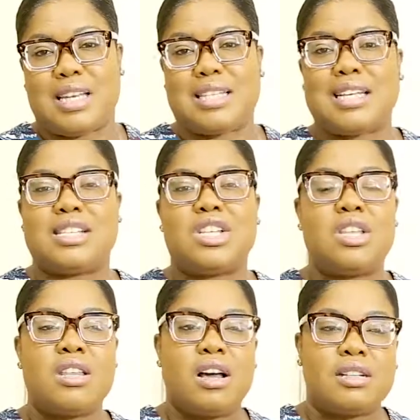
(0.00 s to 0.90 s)
It is
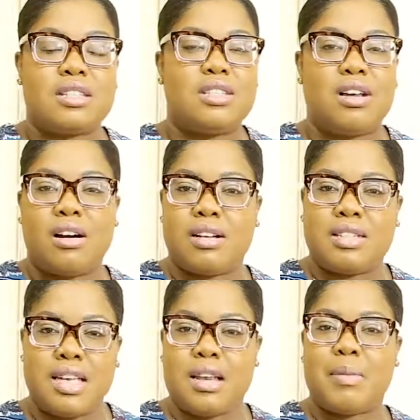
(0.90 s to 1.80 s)
not
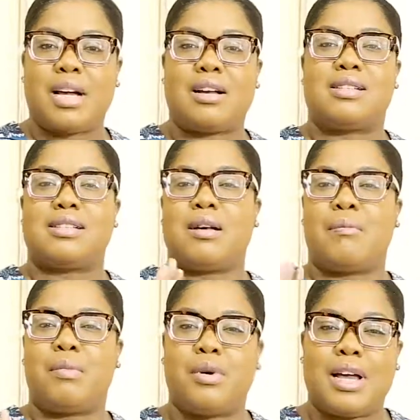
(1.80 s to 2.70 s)
daunting because it's a
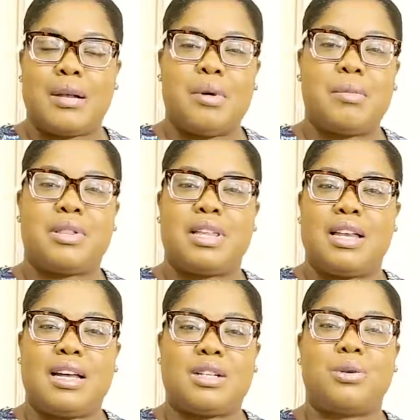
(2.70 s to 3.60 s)
book and people
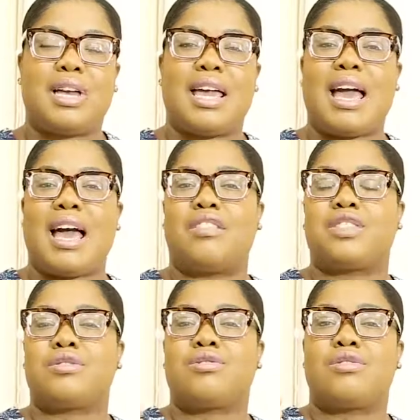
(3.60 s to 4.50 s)
think that, okay, I have
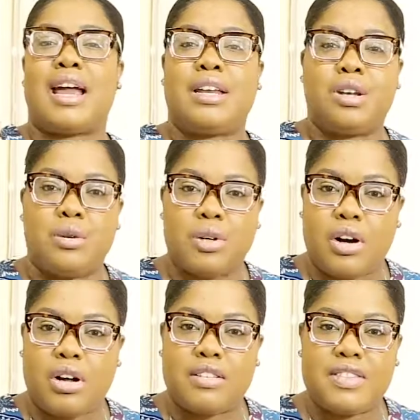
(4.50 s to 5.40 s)
to write down
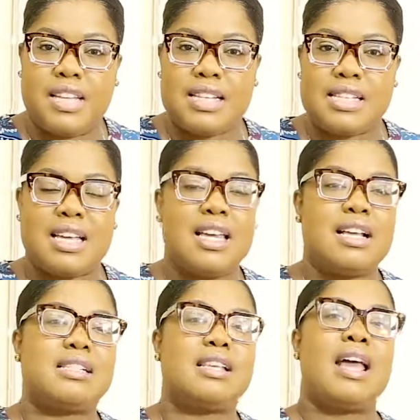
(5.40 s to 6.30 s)
all of these
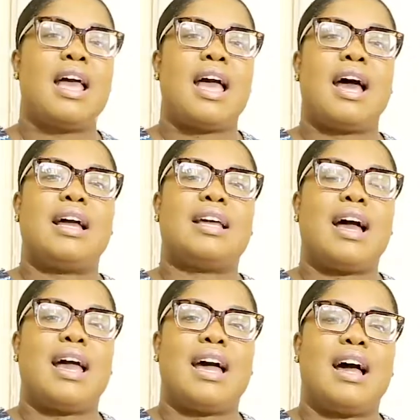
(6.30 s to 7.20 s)
things and
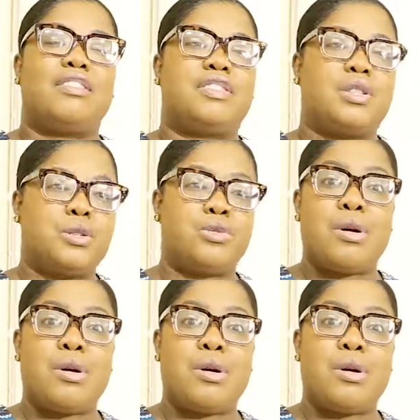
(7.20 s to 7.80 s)
I have to